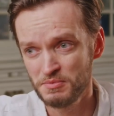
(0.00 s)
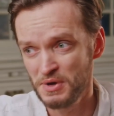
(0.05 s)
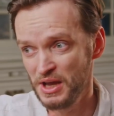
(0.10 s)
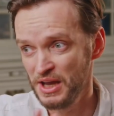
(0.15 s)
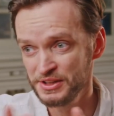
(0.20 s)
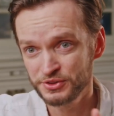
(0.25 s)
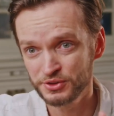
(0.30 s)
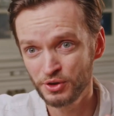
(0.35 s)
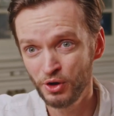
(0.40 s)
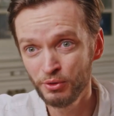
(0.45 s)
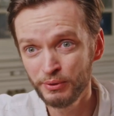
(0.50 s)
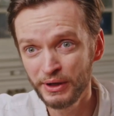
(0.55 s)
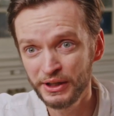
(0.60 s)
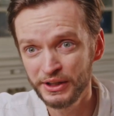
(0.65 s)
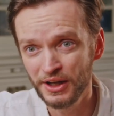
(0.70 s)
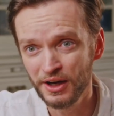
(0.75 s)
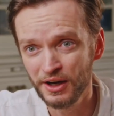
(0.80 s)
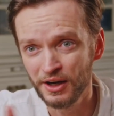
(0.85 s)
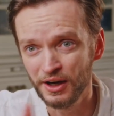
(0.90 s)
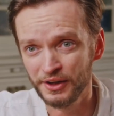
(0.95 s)
It's
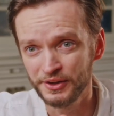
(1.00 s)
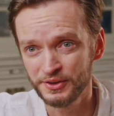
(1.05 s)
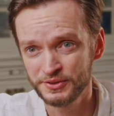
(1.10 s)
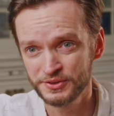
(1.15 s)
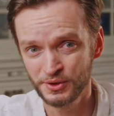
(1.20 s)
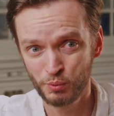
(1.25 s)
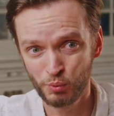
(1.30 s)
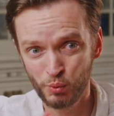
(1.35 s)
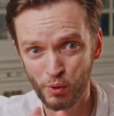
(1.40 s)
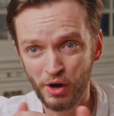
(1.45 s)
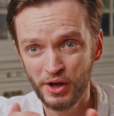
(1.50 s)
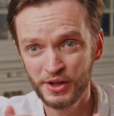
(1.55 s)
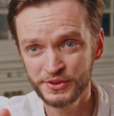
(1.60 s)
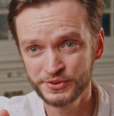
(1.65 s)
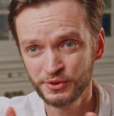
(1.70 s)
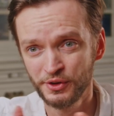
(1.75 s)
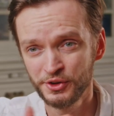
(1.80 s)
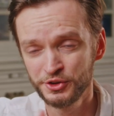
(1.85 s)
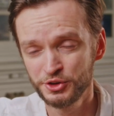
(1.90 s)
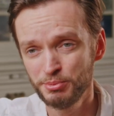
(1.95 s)
already hard, so what is
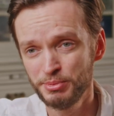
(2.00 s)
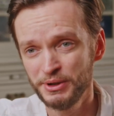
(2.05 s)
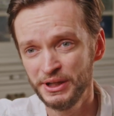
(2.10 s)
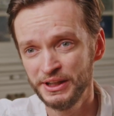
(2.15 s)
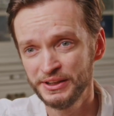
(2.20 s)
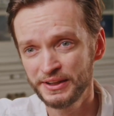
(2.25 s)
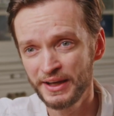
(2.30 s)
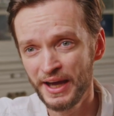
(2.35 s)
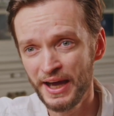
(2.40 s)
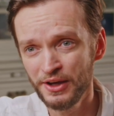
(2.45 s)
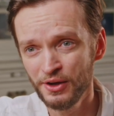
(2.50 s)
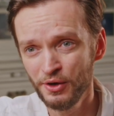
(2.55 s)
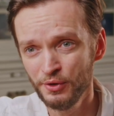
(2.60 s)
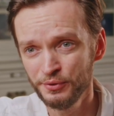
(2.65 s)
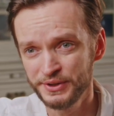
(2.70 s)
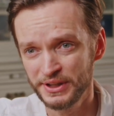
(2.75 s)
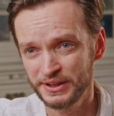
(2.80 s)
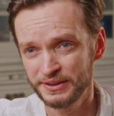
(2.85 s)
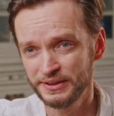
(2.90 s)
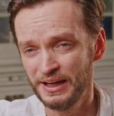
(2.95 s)
going to be in
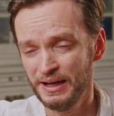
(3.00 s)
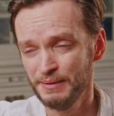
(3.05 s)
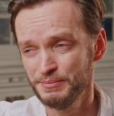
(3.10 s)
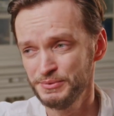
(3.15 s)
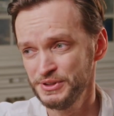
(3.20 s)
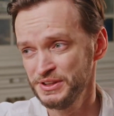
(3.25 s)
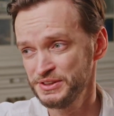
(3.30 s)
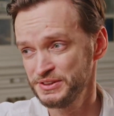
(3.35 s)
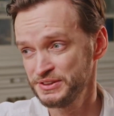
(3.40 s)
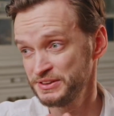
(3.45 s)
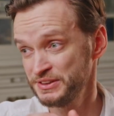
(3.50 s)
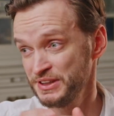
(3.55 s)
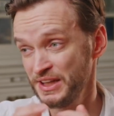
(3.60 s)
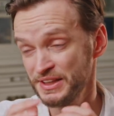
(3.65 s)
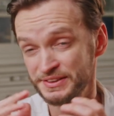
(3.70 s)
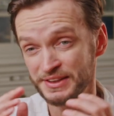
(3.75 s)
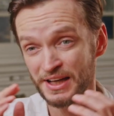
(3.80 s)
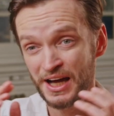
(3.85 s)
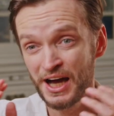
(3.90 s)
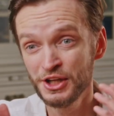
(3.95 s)
chaotic times, it's
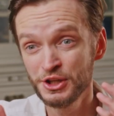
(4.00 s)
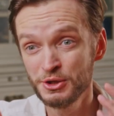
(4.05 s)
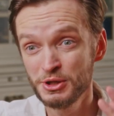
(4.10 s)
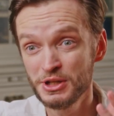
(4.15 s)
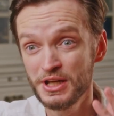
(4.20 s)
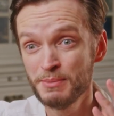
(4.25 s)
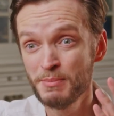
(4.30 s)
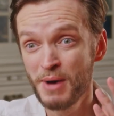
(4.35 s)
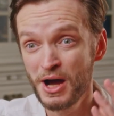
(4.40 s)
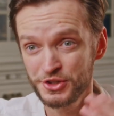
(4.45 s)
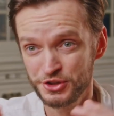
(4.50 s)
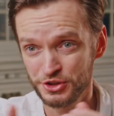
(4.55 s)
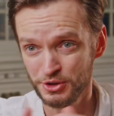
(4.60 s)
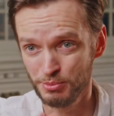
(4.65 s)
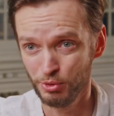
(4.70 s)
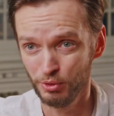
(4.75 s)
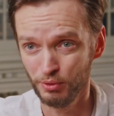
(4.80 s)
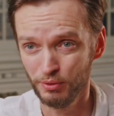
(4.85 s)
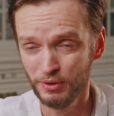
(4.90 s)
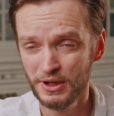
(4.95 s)
just
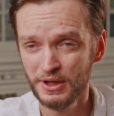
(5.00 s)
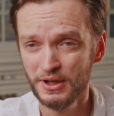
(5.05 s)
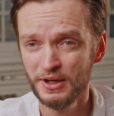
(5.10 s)
unimaginable.